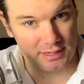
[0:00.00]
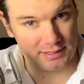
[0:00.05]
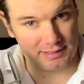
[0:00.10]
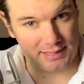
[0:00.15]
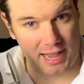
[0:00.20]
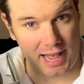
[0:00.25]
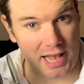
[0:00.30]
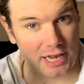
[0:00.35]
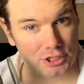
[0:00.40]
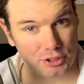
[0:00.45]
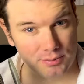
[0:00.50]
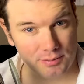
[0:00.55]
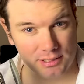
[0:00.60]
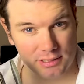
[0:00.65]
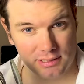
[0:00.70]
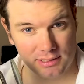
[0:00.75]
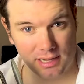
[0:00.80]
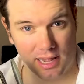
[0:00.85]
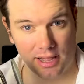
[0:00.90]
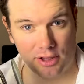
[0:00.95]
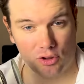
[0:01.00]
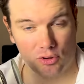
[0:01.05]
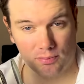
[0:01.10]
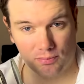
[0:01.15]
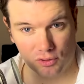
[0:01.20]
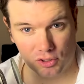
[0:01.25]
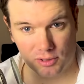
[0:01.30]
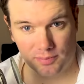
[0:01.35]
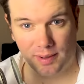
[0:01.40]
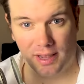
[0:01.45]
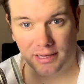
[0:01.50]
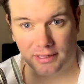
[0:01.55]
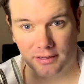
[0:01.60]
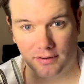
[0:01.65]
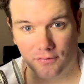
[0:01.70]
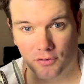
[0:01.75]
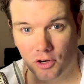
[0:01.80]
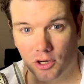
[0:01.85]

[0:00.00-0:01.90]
an attachment style perspective,